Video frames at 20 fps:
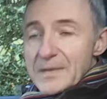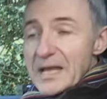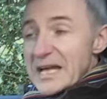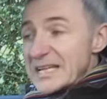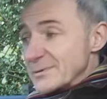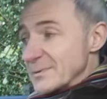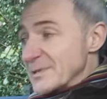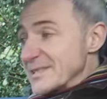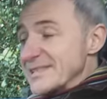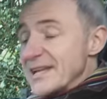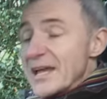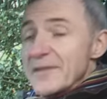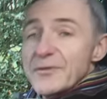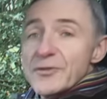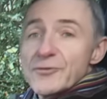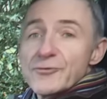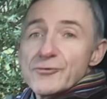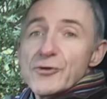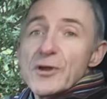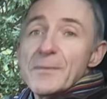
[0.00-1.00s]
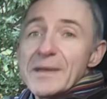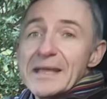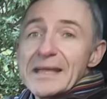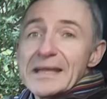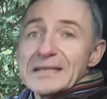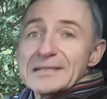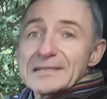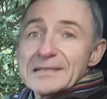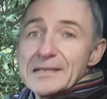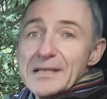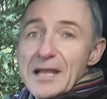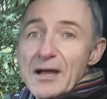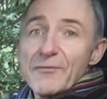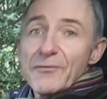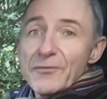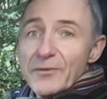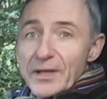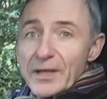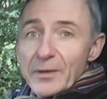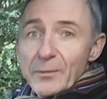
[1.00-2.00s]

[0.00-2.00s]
As we said, the trimming is lovely.